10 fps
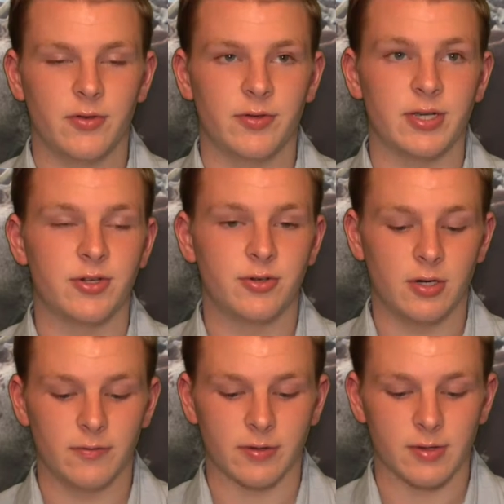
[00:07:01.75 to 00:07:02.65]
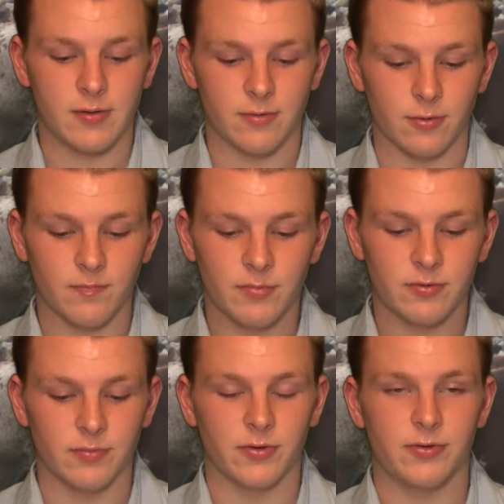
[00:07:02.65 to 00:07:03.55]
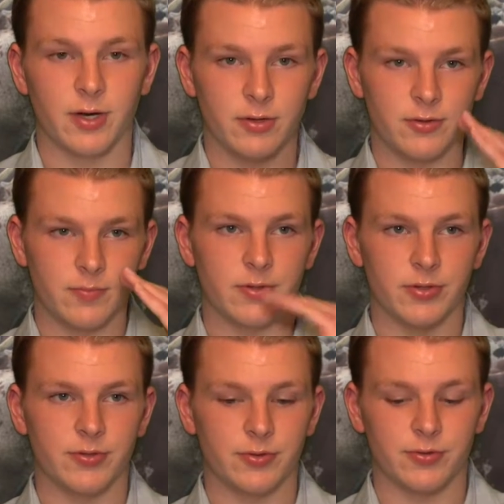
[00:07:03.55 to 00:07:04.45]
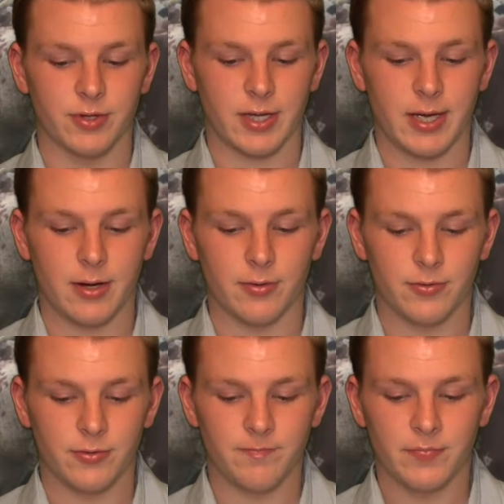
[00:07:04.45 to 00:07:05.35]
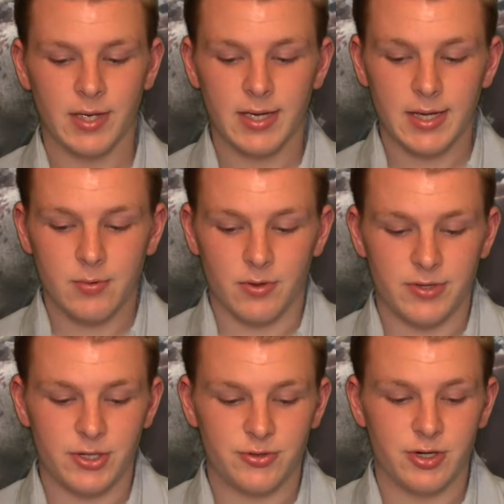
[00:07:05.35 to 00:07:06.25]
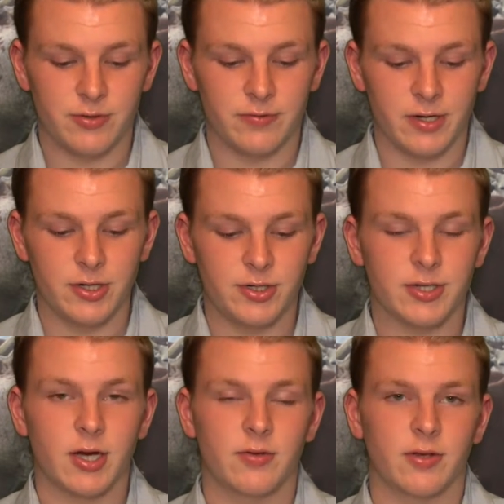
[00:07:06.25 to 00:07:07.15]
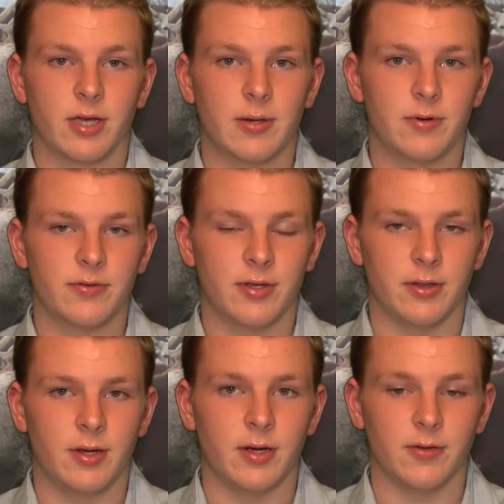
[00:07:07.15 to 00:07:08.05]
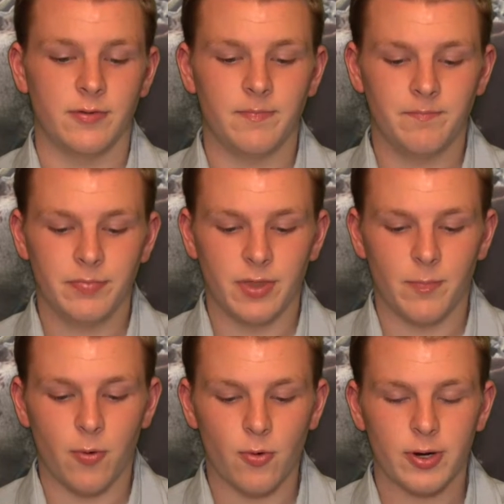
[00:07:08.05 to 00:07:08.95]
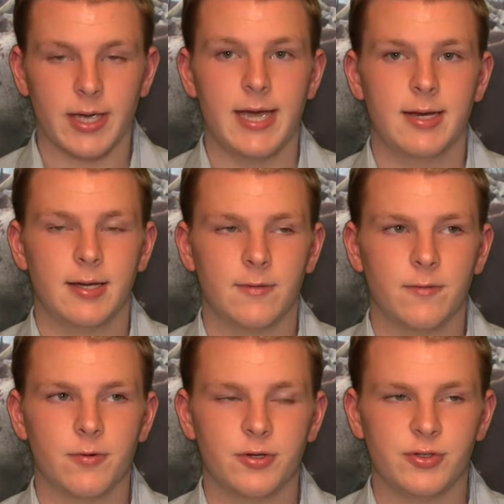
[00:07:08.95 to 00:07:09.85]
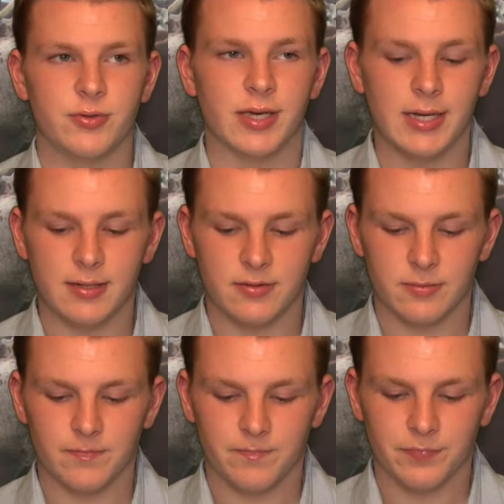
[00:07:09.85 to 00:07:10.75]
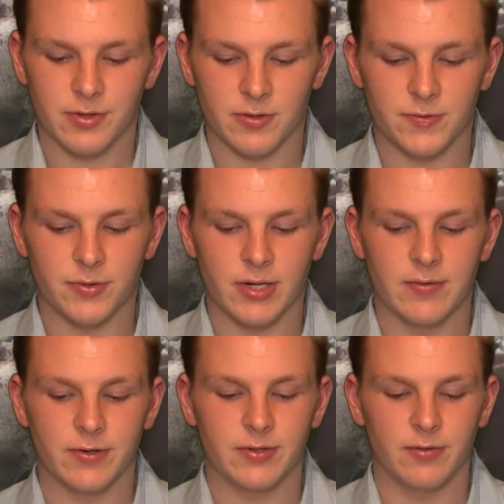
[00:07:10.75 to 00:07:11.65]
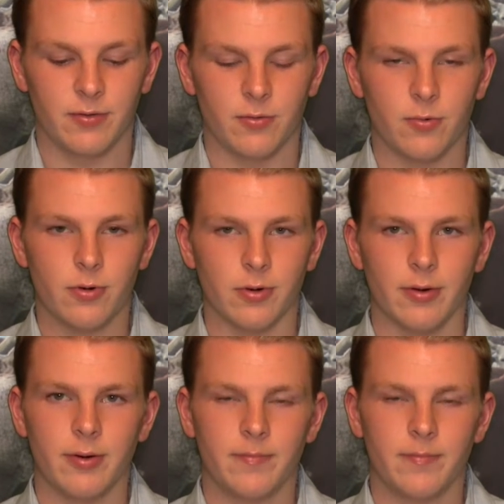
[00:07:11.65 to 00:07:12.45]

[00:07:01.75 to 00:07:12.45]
at each trophic level, from the sun to producers to cows, with each transfer of energy causing 90% loss. The poor cannot afford to eat this food in every sense of the word.